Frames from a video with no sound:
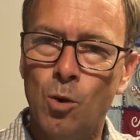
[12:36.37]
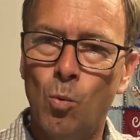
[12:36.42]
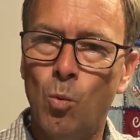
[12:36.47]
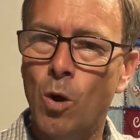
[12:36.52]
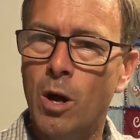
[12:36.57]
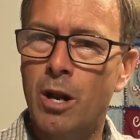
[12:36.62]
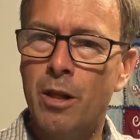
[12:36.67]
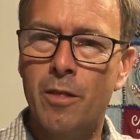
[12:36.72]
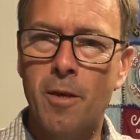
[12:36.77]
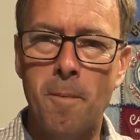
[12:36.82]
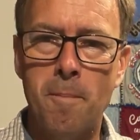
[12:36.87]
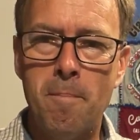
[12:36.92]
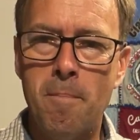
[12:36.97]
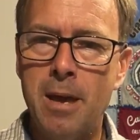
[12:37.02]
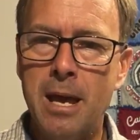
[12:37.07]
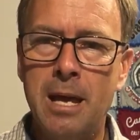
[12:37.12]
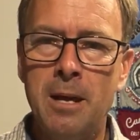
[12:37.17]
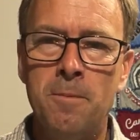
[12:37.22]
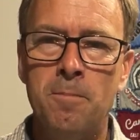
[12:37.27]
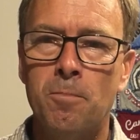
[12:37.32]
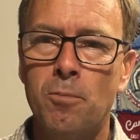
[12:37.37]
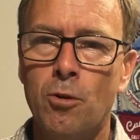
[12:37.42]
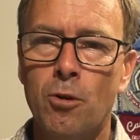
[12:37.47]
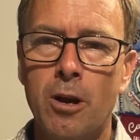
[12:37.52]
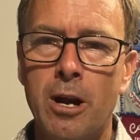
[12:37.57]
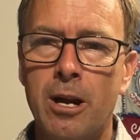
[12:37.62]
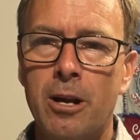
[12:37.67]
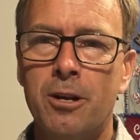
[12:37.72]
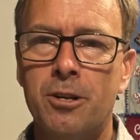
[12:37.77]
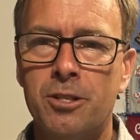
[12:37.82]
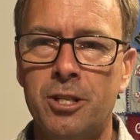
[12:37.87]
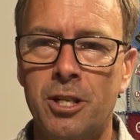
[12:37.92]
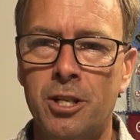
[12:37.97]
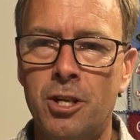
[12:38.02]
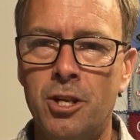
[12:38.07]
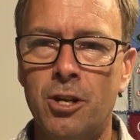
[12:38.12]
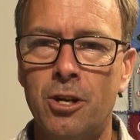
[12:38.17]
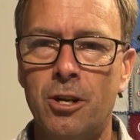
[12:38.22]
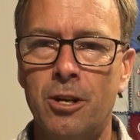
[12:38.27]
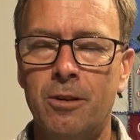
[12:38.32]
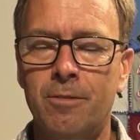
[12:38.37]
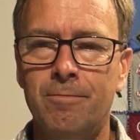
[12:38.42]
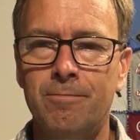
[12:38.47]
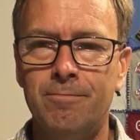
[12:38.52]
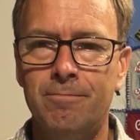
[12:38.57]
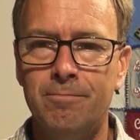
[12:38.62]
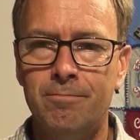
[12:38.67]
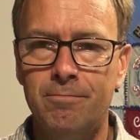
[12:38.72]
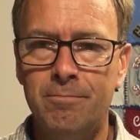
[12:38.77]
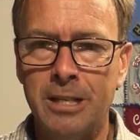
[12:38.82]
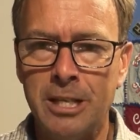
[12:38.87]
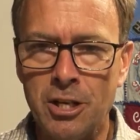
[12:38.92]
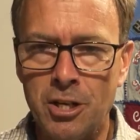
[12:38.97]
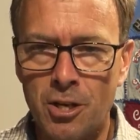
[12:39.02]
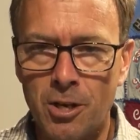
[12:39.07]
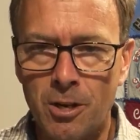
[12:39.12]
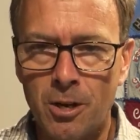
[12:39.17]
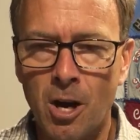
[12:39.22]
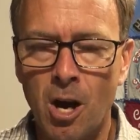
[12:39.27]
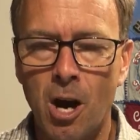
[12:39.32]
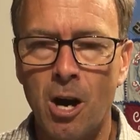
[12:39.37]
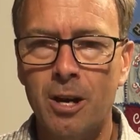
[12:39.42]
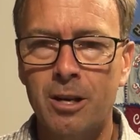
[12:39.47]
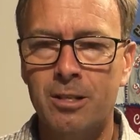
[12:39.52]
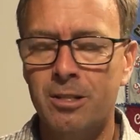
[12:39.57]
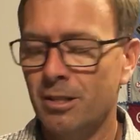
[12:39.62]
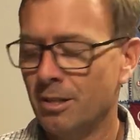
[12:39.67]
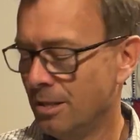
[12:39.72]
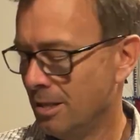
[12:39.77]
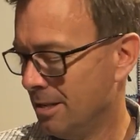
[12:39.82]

one of the main prayers in your in your heart